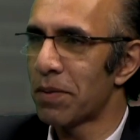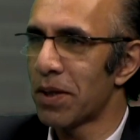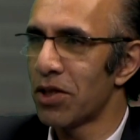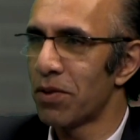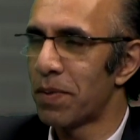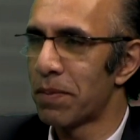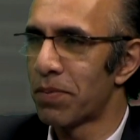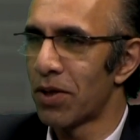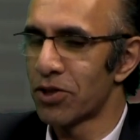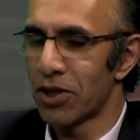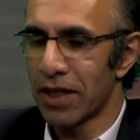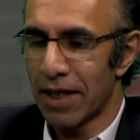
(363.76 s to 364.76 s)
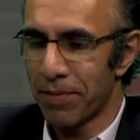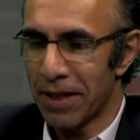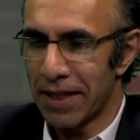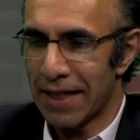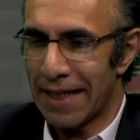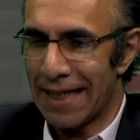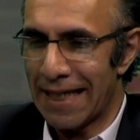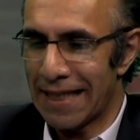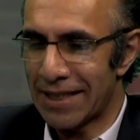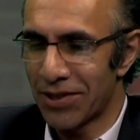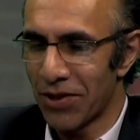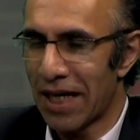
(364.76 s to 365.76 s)
about the European project. I mean,
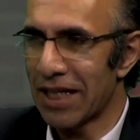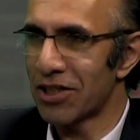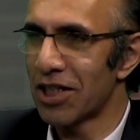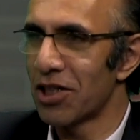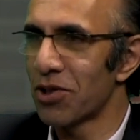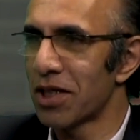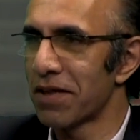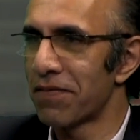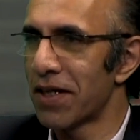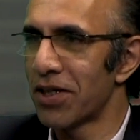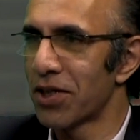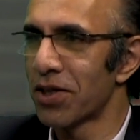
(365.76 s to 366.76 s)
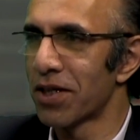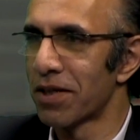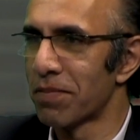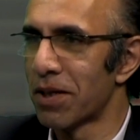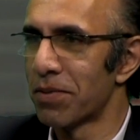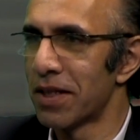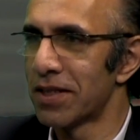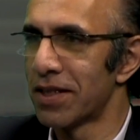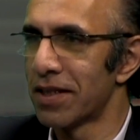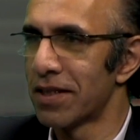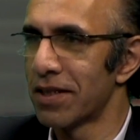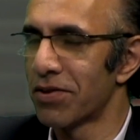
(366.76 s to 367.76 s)
it's not actually looking very good at the moment, is
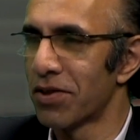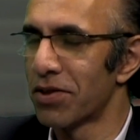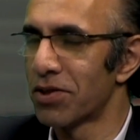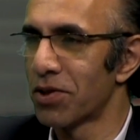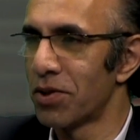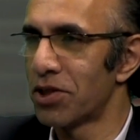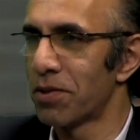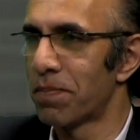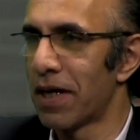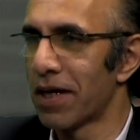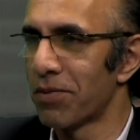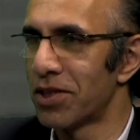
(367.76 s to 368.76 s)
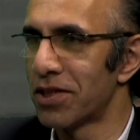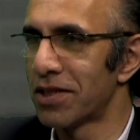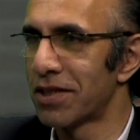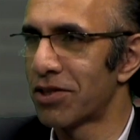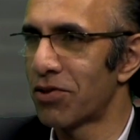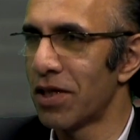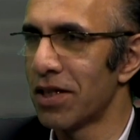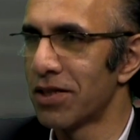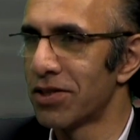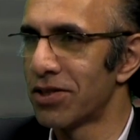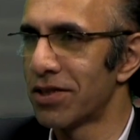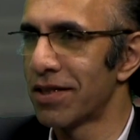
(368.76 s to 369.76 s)
it? You've got Deutsche Bank, which is
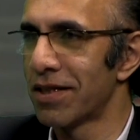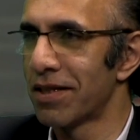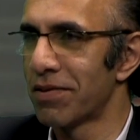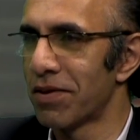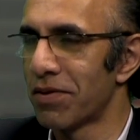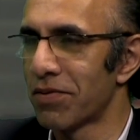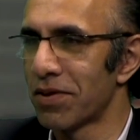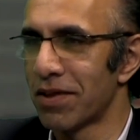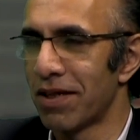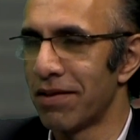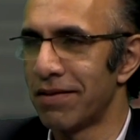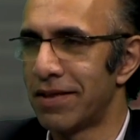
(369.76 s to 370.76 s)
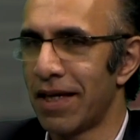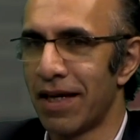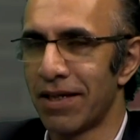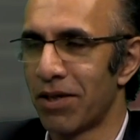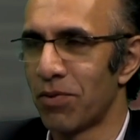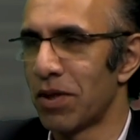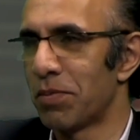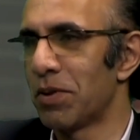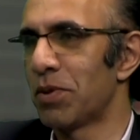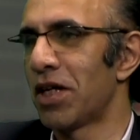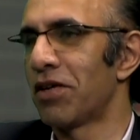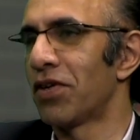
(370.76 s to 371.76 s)
trillions, in debt. I don't know. I mean,
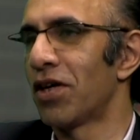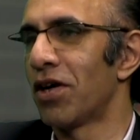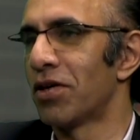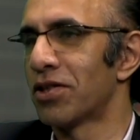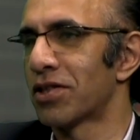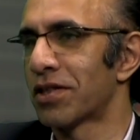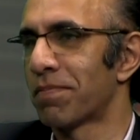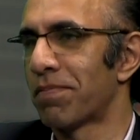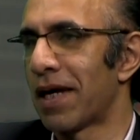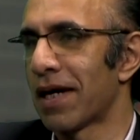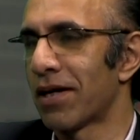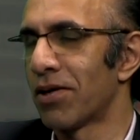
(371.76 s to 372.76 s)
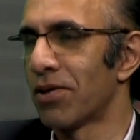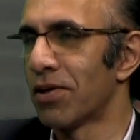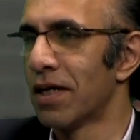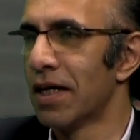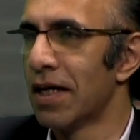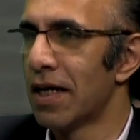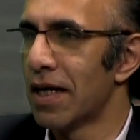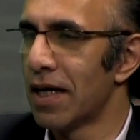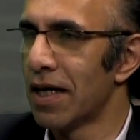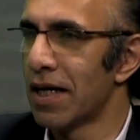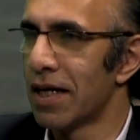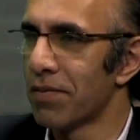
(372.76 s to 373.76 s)
we don't even know. It's just a black hole.
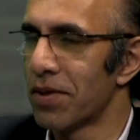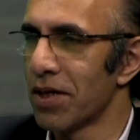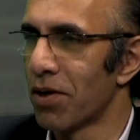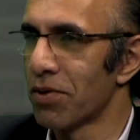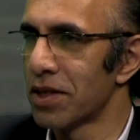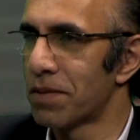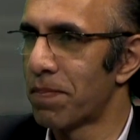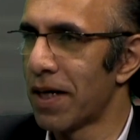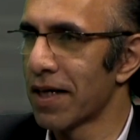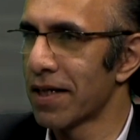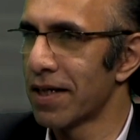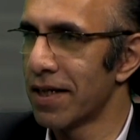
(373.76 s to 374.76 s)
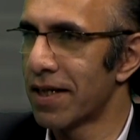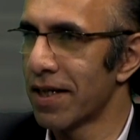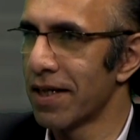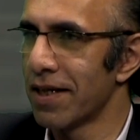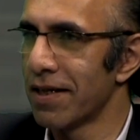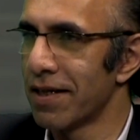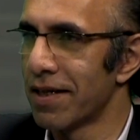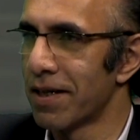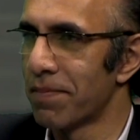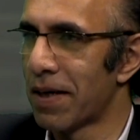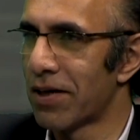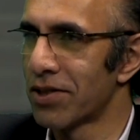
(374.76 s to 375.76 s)
The oldest bank in Italy
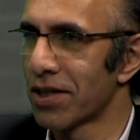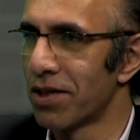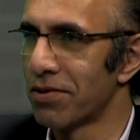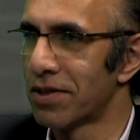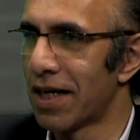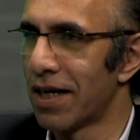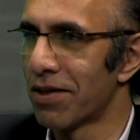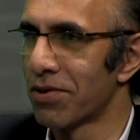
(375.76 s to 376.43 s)
about to go down.